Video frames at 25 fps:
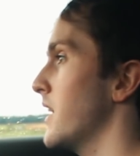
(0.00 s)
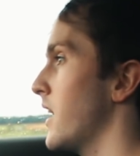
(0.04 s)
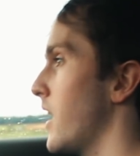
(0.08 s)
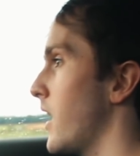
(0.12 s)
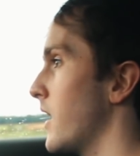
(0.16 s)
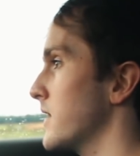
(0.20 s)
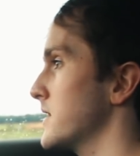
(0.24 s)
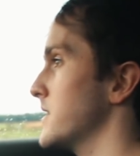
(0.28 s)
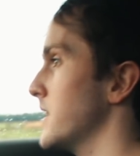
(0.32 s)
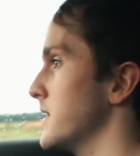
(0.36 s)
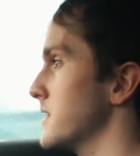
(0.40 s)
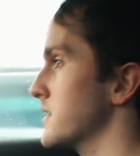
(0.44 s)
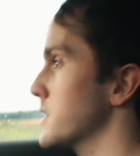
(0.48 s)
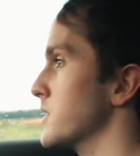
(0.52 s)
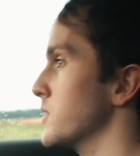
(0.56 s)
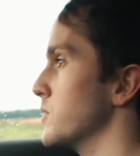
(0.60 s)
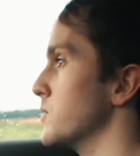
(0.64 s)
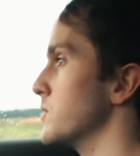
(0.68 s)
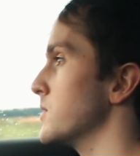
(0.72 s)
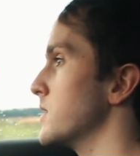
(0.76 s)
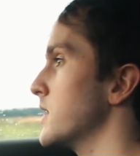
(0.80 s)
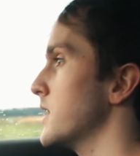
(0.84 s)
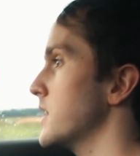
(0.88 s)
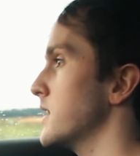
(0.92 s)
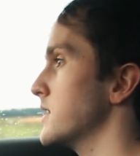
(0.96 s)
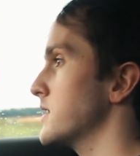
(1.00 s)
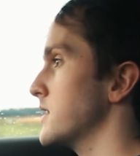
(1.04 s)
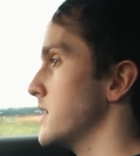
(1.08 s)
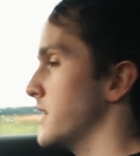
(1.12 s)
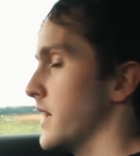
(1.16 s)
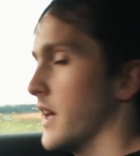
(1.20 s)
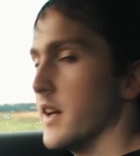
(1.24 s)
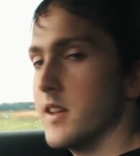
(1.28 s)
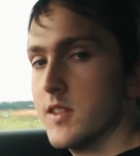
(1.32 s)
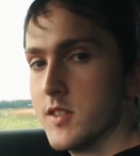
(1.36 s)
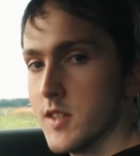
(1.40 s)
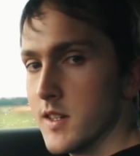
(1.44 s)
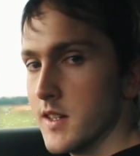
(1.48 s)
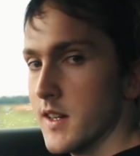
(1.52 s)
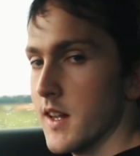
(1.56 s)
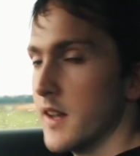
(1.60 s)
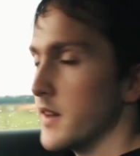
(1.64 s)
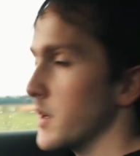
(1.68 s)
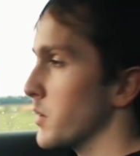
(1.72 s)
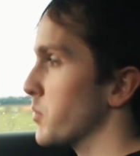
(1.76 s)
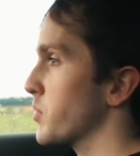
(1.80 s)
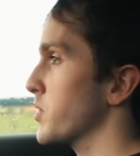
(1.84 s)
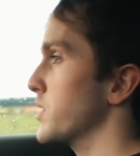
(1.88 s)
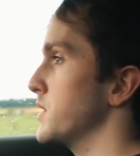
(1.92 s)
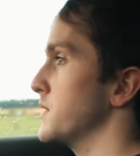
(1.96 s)
identical to the engine in
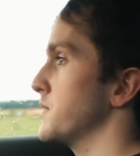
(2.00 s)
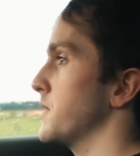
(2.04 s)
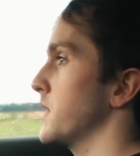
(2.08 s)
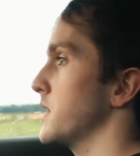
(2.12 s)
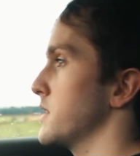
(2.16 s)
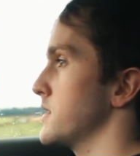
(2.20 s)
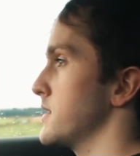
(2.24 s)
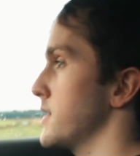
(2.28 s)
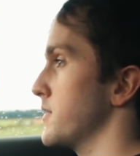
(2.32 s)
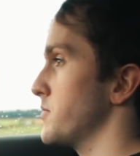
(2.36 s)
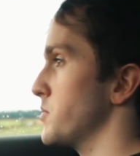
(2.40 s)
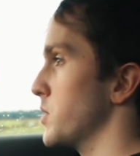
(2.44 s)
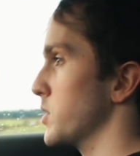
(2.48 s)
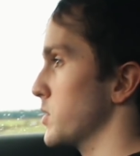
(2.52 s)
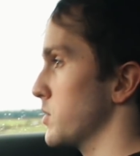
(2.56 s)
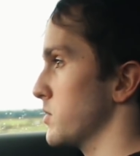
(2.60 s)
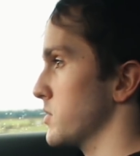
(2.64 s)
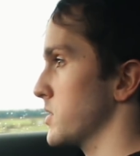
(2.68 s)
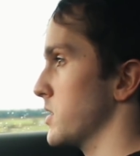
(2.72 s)
the pre-facelift model.